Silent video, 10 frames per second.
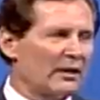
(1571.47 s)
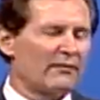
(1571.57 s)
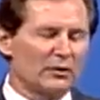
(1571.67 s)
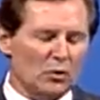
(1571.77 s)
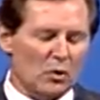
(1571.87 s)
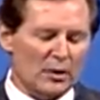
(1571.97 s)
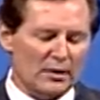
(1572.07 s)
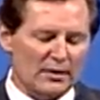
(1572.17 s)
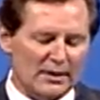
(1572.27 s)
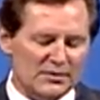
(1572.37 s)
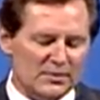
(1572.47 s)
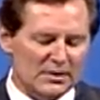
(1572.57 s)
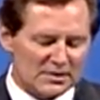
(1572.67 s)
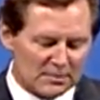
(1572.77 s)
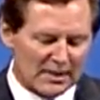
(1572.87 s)
of the Lord. That's what
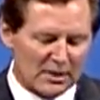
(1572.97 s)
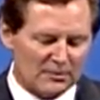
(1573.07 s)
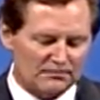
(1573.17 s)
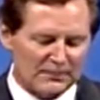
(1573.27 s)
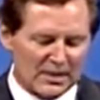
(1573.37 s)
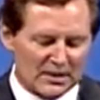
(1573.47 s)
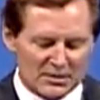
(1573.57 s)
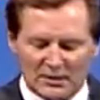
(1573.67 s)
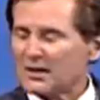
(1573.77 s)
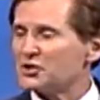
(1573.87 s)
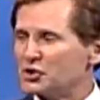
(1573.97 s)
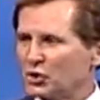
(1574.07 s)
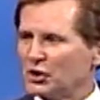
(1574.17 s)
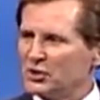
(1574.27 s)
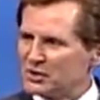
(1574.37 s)
it's about. So let us
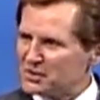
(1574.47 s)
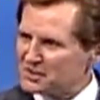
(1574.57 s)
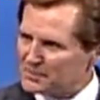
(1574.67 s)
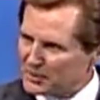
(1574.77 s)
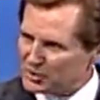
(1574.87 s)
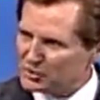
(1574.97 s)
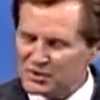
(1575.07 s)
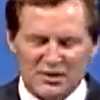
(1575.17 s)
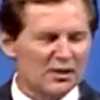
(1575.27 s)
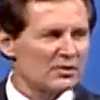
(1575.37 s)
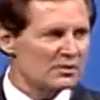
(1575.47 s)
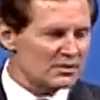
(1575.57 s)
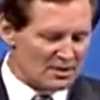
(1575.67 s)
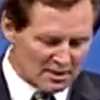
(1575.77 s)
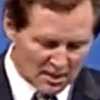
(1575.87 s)
journey to the spiritual center,
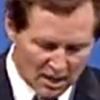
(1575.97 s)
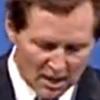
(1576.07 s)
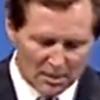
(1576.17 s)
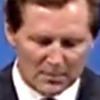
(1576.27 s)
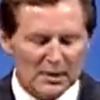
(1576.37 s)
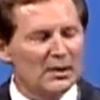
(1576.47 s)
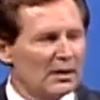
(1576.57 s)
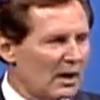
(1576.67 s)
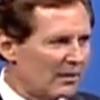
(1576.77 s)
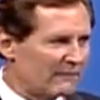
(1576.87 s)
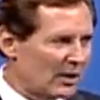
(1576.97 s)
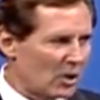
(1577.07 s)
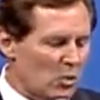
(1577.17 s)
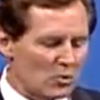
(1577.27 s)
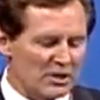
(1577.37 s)
to the hub of our own